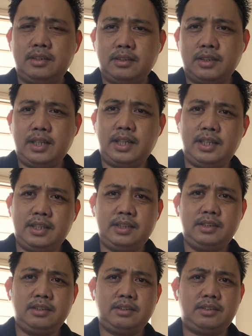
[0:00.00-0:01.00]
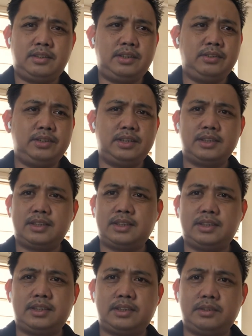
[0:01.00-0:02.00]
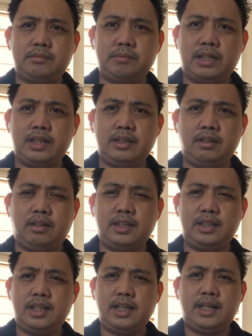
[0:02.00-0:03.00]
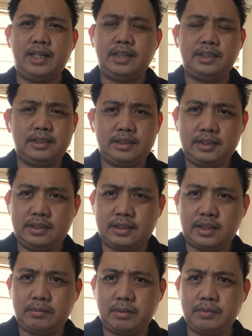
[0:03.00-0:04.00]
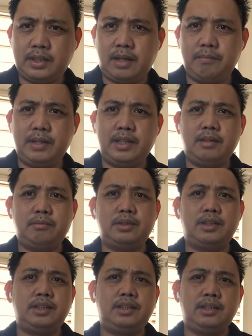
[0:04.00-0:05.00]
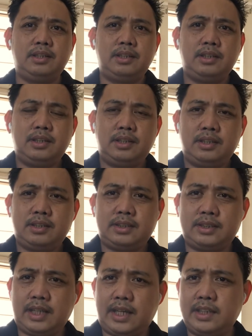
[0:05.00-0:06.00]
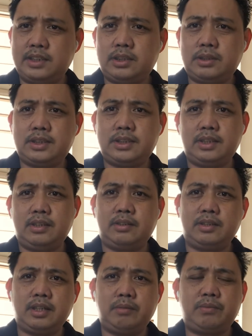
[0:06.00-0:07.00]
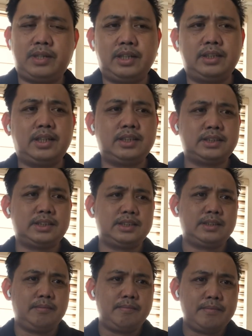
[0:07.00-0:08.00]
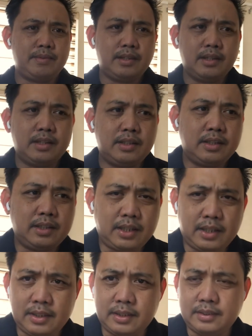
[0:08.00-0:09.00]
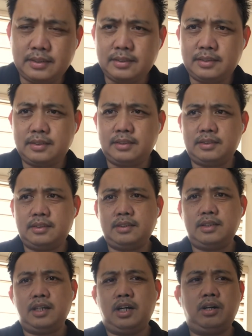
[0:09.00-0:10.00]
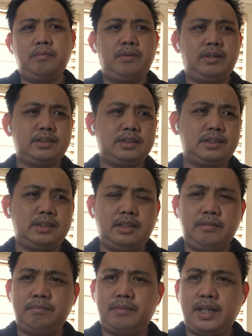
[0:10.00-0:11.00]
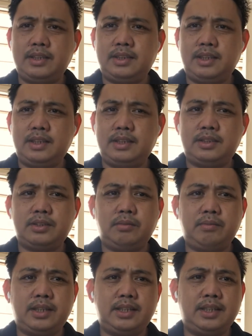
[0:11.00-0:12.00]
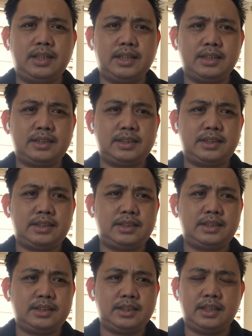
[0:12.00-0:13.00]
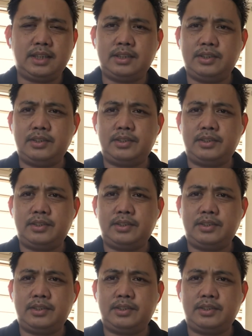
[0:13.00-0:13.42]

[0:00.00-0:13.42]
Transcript: okay, or you just buy online some of the available sales of your products. And how about inviting so many guests in